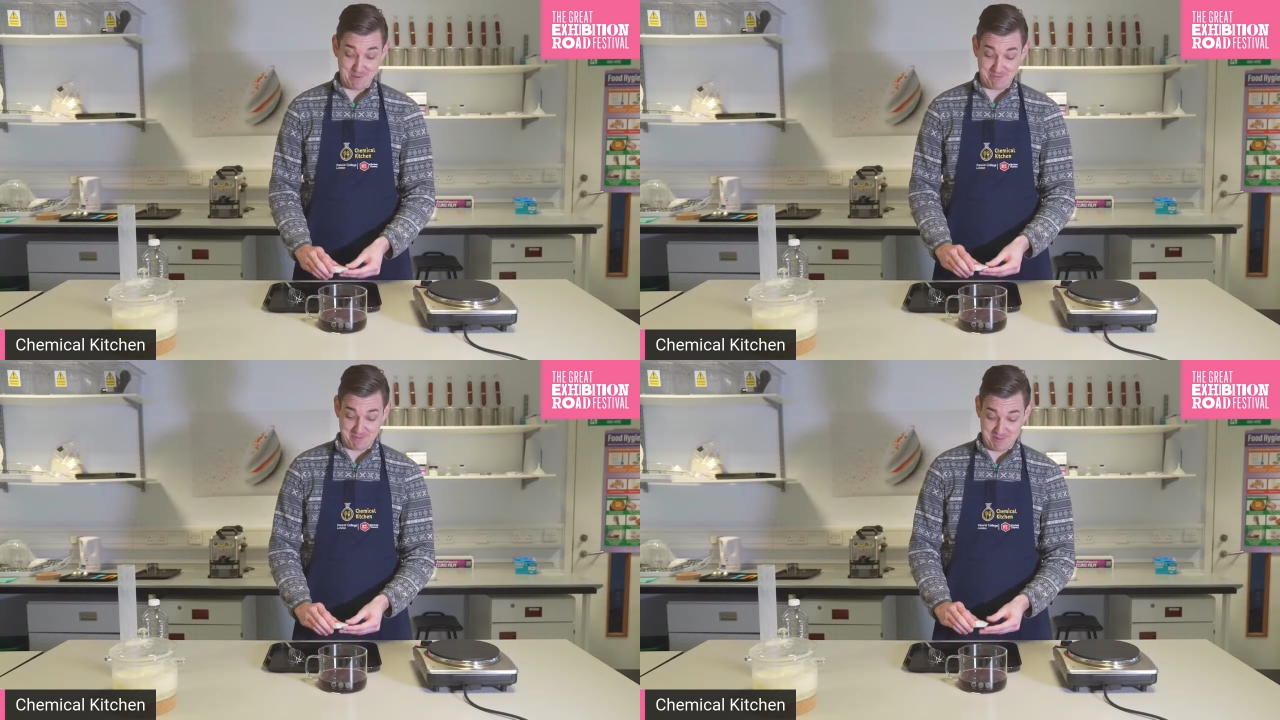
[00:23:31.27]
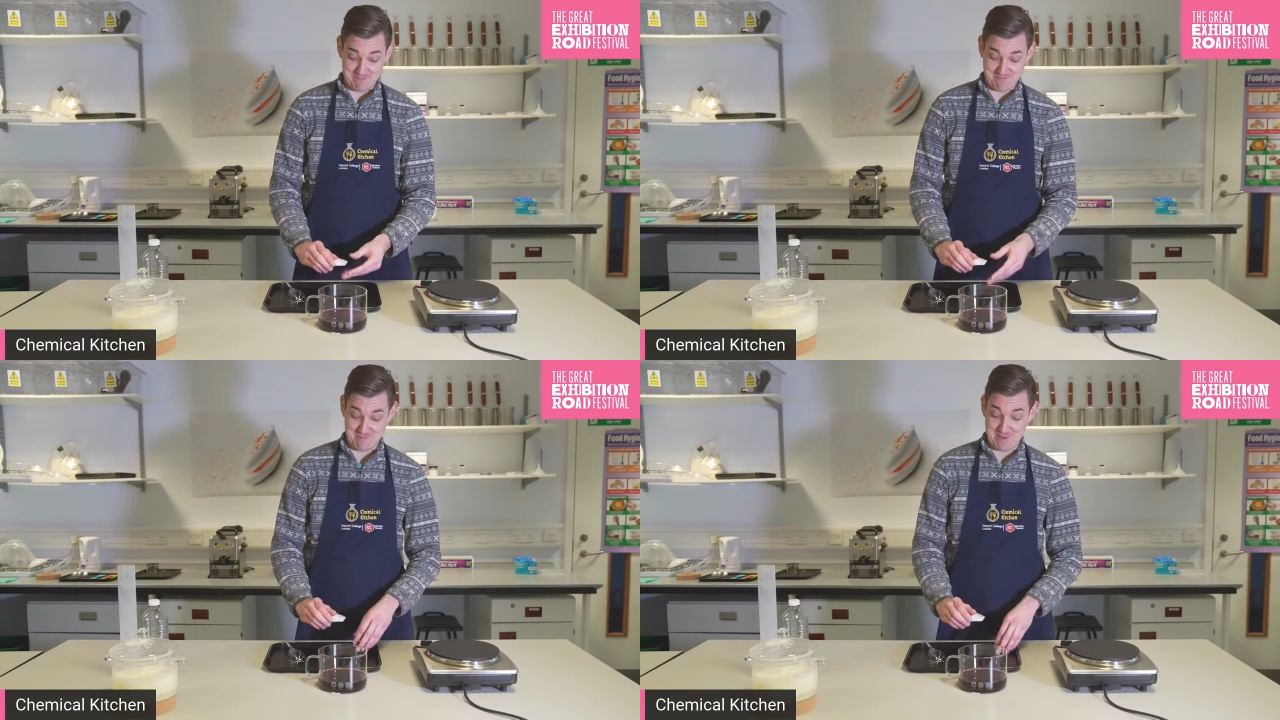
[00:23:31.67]

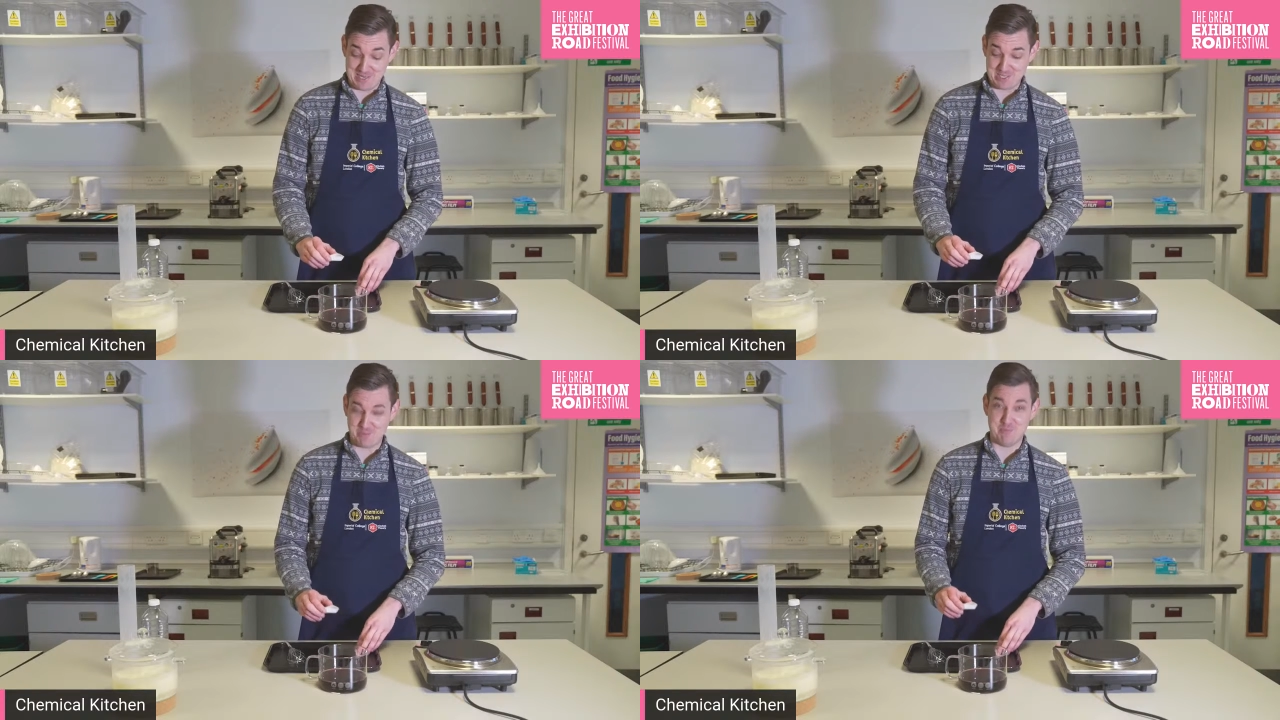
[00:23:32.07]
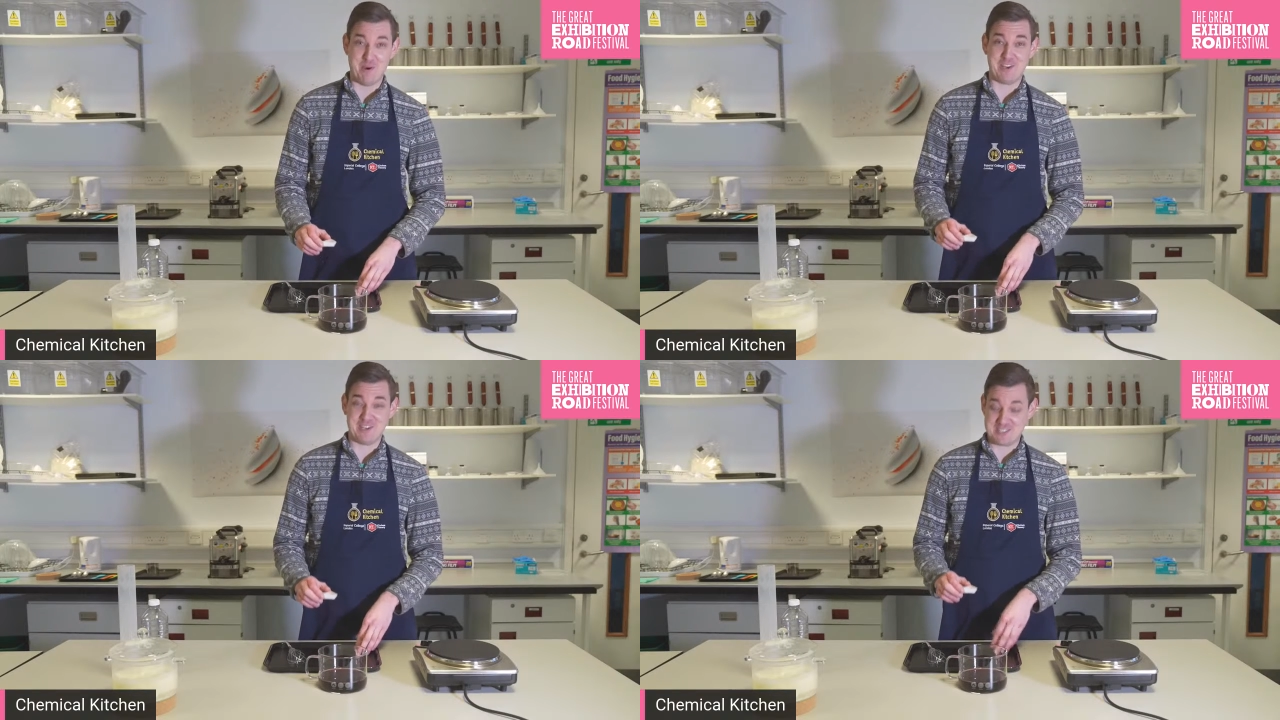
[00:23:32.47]
from many
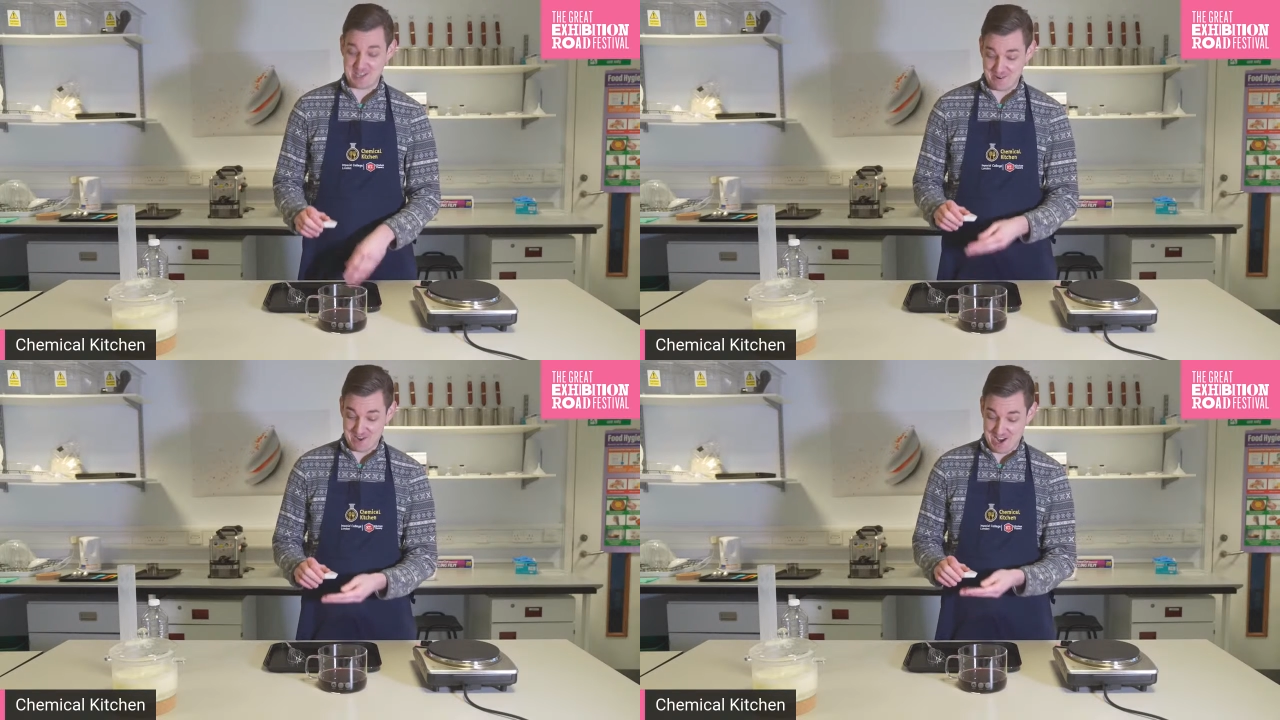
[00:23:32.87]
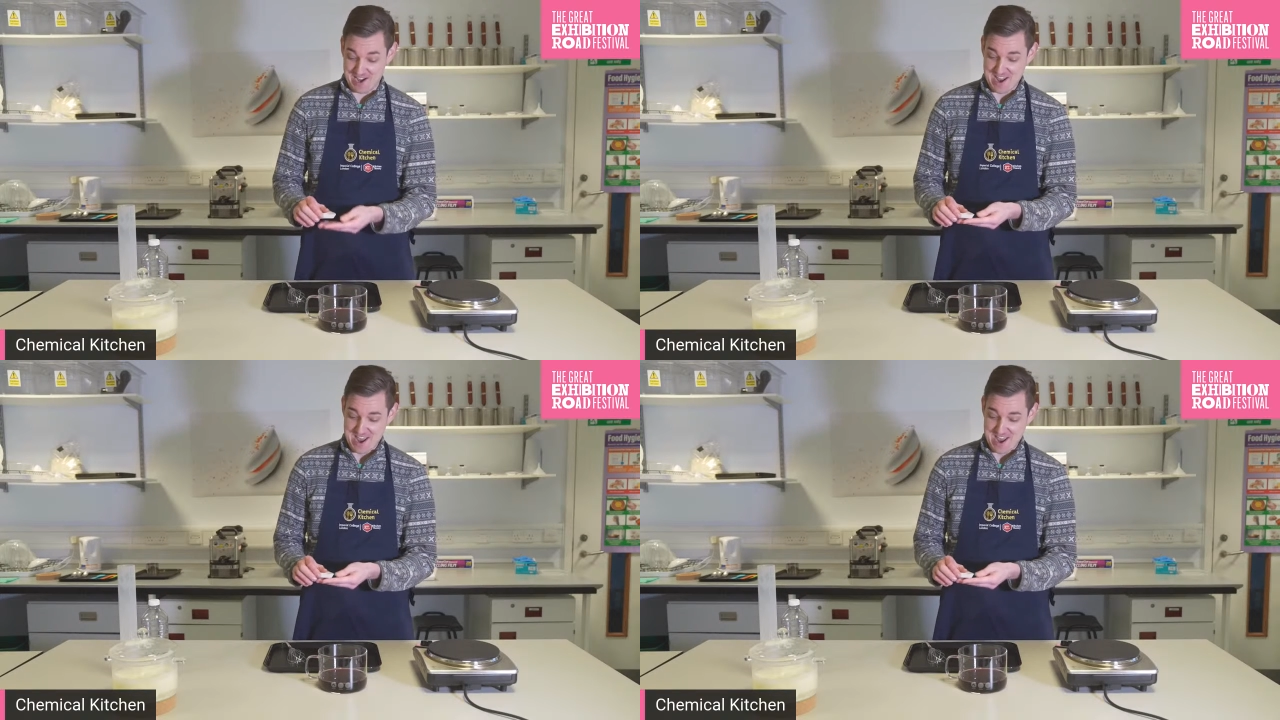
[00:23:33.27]
supermarkets and online.